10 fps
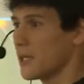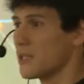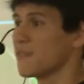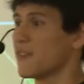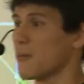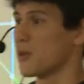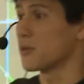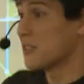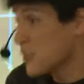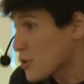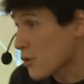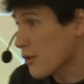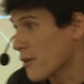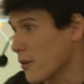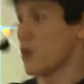If I'm a
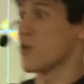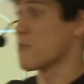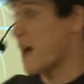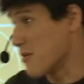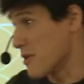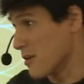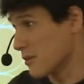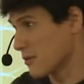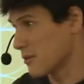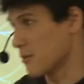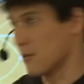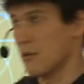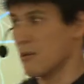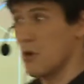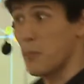teacher or a parent
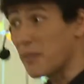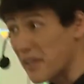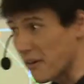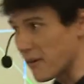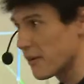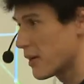or a peer,